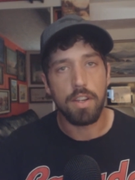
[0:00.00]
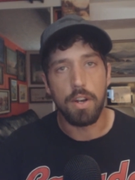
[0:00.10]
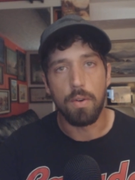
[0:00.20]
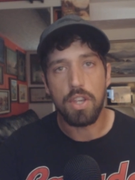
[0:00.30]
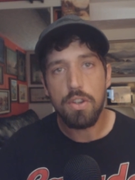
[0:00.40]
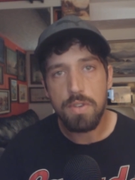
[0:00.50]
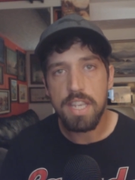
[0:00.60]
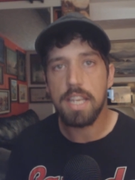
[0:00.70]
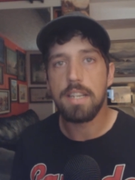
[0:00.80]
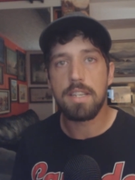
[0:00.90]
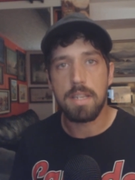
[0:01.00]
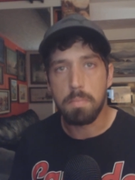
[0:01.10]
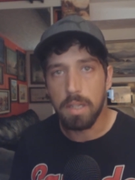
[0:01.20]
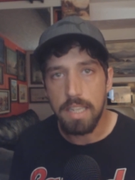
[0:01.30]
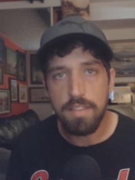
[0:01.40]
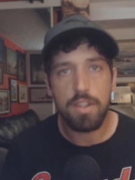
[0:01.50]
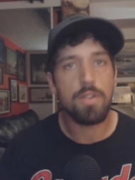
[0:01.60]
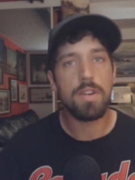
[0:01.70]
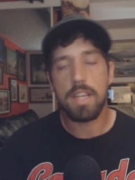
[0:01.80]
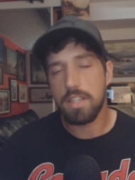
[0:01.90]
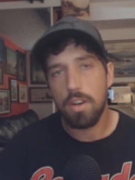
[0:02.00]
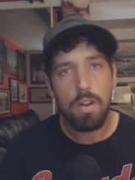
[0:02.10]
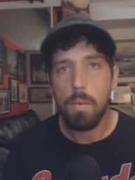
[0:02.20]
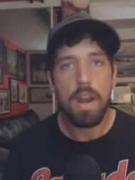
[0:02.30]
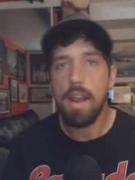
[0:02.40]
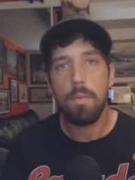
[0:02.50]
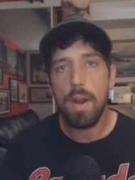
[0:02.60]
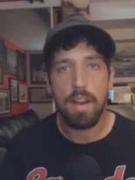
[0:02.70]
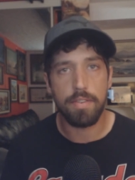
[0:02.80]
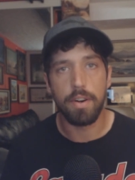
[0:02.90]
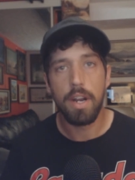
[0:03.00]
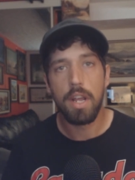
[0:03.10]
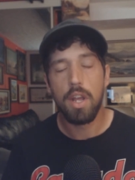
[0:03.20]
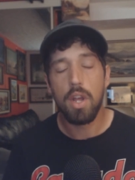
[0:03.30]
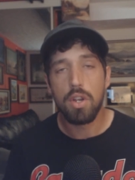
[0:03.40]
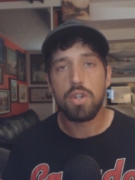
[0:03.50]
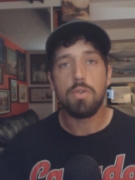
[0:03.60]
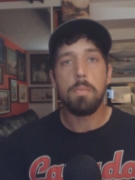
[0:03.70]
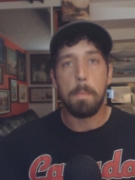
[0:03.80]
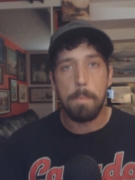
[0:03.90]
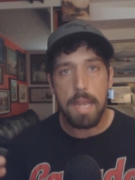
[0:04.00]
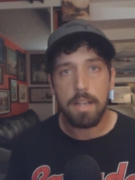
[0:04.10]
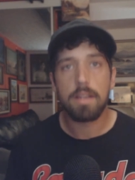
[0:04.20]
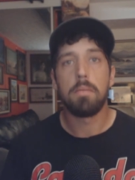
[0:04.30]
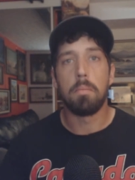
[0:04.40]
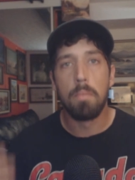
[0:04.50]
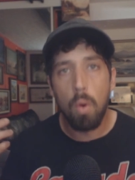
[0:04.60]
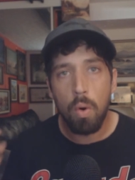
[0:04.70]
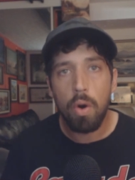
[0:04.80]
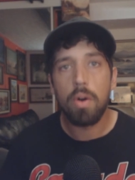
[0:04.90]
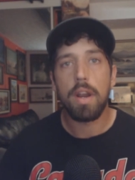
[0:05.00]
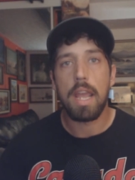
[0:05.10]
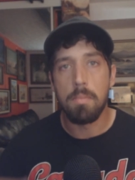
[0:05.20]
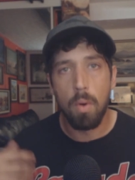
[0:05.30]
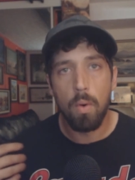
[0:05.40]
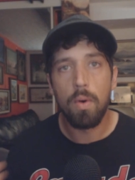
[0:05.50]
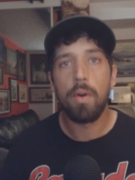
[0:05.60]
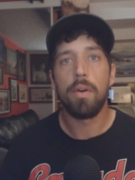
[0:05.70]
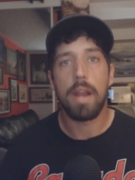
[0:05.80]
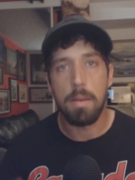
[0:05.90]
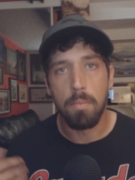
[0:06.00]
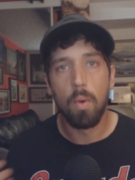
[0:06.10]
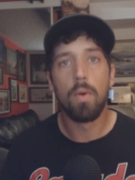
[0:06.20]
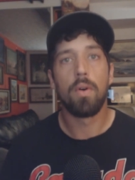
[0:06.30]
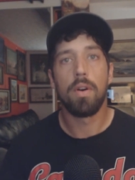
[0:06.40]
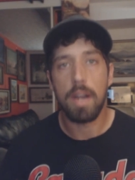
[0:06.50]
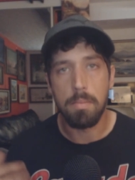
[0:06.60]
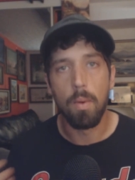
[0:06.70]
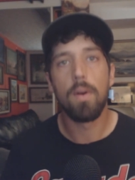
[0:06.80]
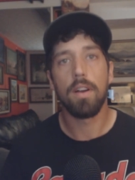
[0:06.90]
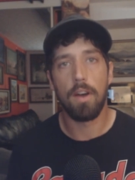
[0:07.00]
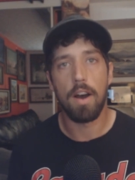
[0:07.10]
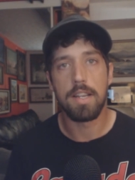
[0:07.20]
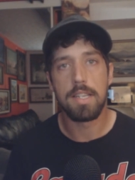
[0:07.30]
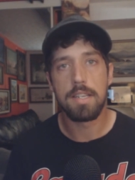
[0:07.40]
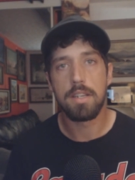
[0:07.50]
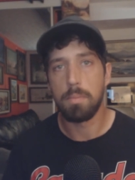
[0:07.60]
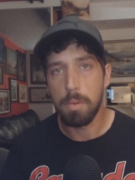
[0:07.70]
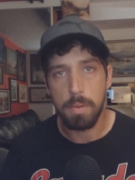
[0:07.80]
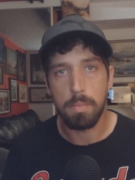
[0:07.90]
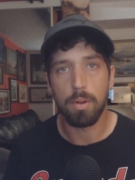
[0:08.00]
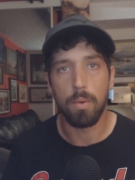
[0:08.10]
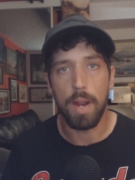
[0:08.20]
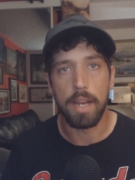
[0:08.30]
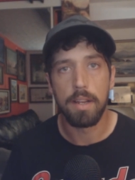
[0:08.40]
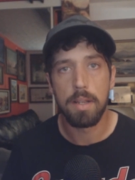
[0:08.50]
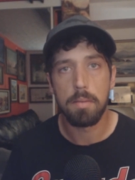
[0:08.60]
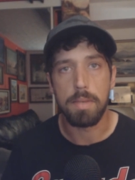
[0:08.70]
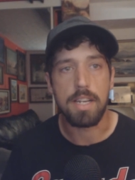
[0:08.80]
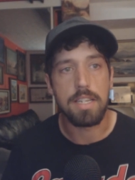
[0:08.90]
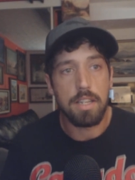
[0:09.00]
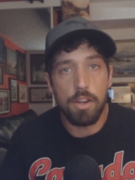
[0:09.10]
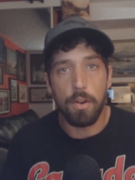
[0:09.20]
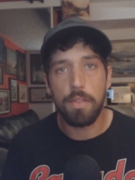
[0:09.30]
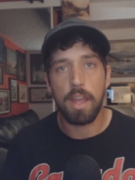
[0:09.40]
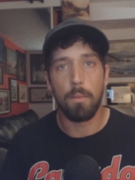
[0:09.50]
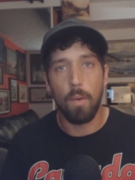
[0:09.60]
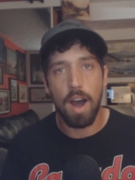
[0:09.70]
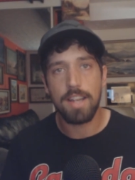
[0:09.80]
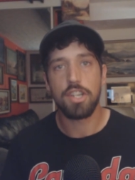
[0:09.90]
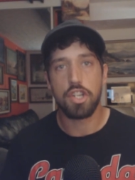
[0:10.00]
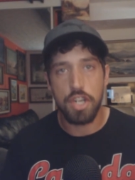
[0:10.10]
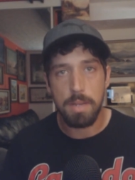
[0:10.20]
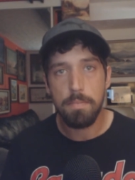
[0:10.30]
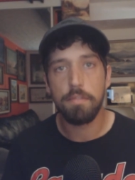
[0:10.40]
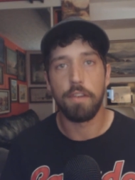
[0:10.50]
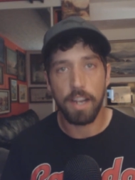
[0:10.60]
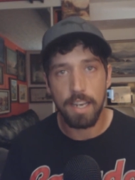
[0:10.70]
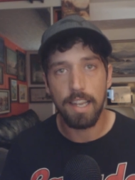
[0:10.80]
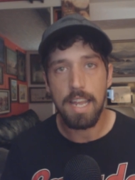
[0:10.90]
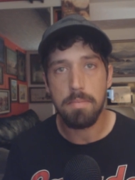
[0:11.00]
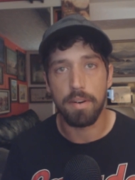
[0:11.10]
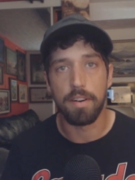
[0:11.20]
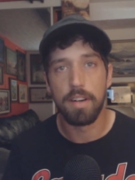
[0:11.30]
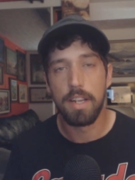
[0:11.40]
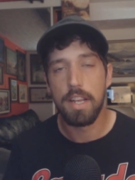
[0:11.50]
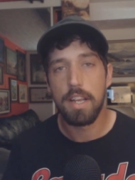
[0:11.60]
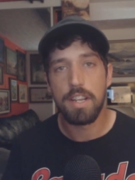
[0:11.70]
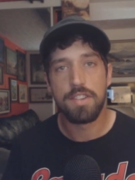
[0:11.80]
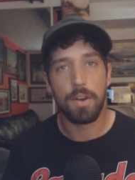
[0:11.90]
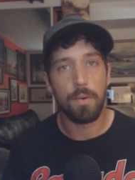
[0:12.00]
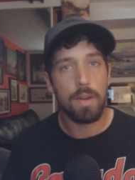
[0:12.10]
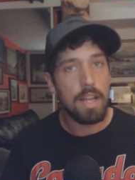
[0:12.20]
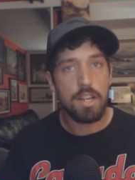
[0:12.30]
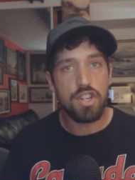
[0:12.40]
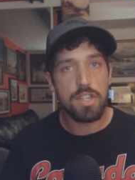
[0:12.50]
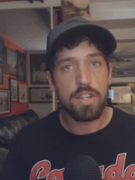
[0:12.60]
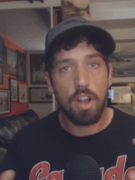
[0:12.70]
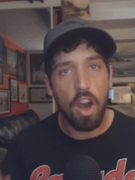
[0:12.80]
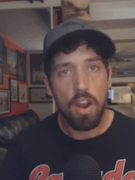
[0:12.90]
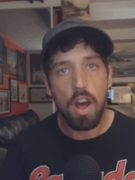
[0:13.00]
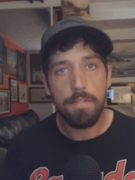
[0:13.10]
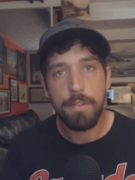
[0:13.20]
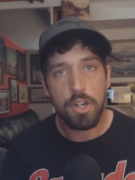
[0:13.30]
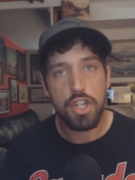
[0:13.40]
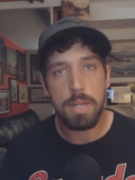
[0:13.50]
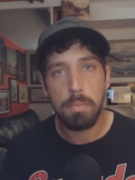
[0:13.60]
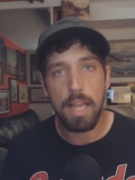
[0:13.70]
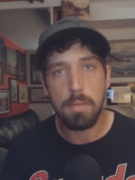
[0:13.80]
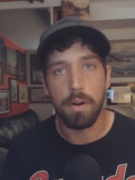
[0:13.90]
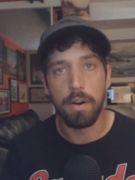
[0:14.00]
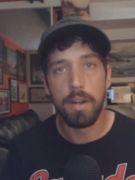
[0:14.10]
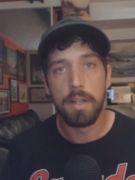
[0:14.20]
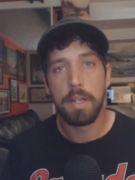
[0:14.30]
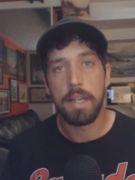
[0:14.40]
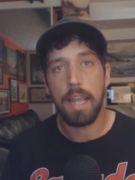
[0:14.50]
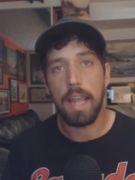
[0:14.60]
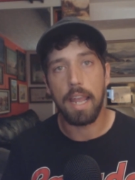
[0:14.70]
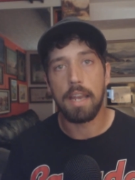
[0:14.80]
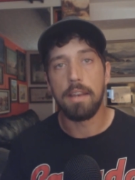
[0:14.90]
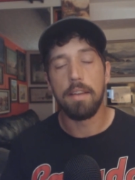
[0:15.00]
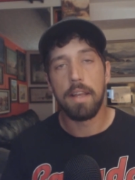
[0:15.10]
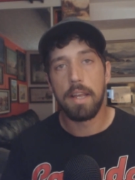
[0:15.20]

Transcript: you know, unions, these police unions, and all whatever. To make more and more and more and more laws to put people away, because, you know, they want cheap fucking labor. So just cut off their cheap labor, and